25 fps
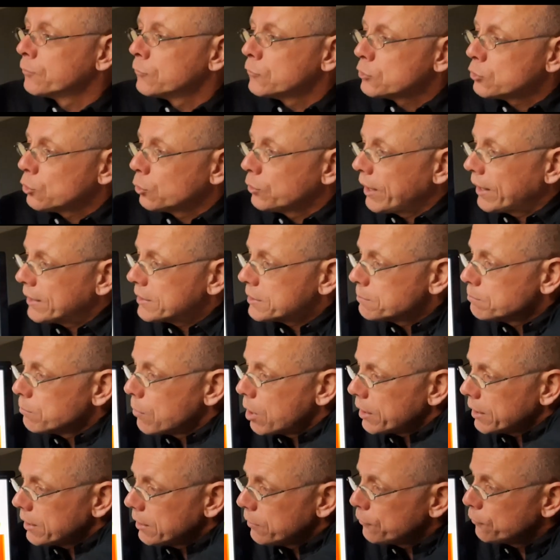So that's
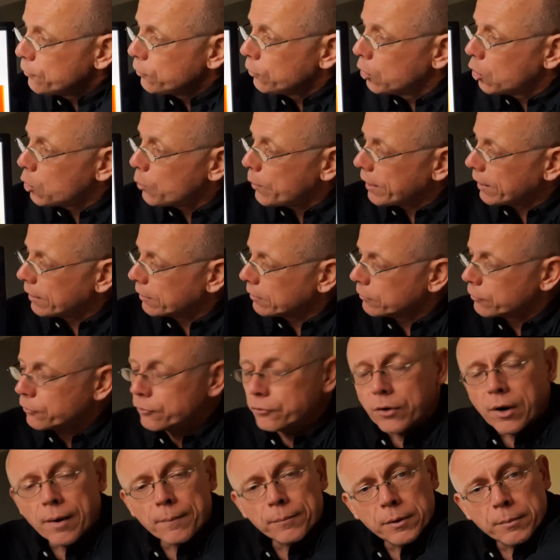money flowing
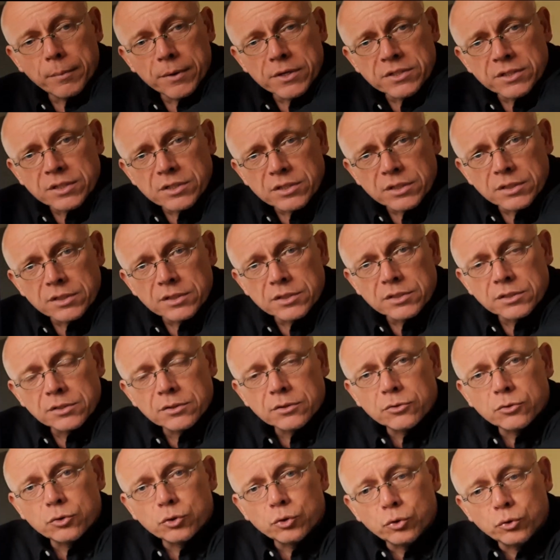from the businesses
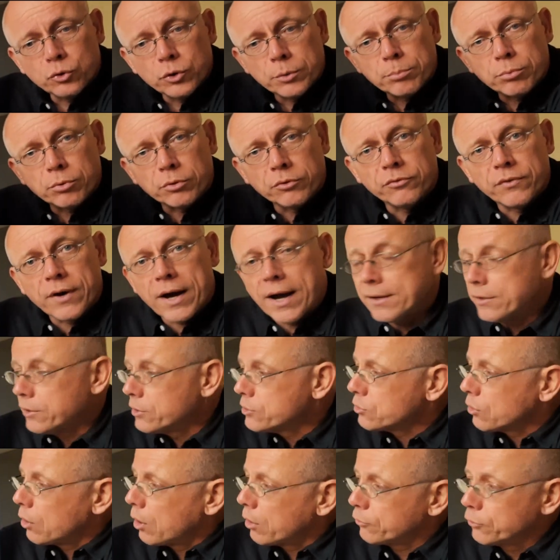to the
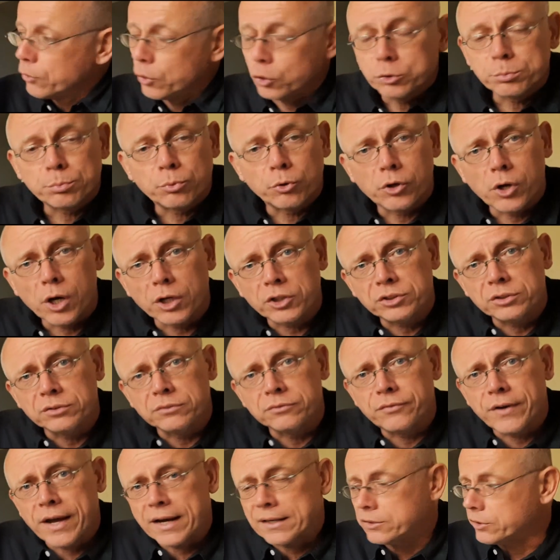providers of those production
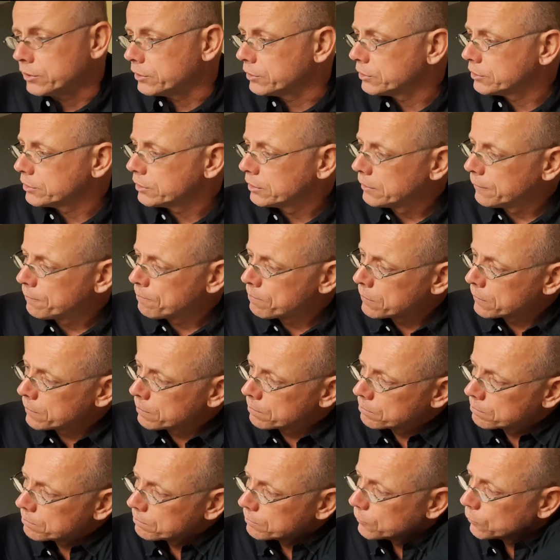factors.
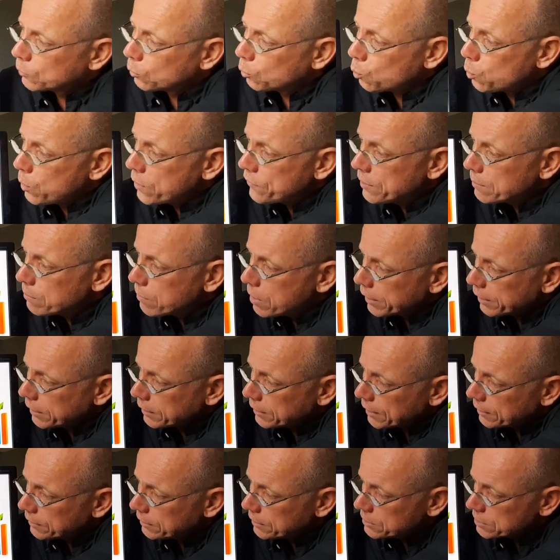With the money
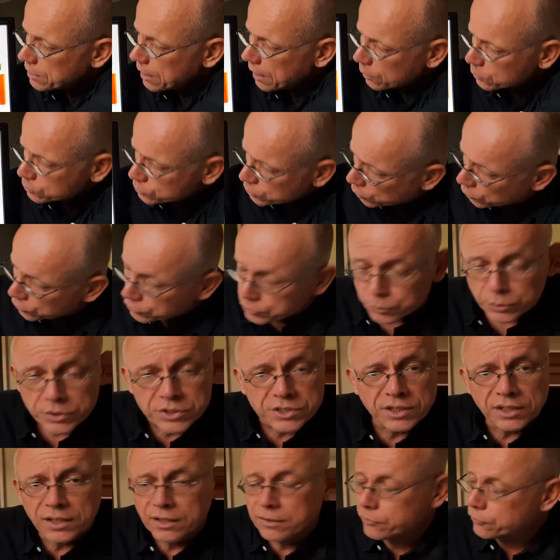that these households
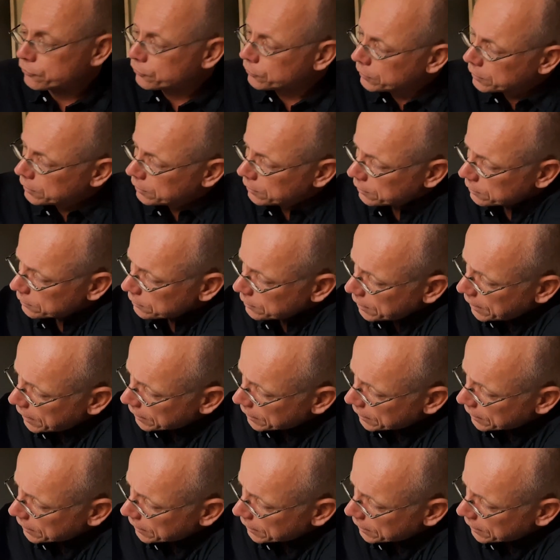receive, they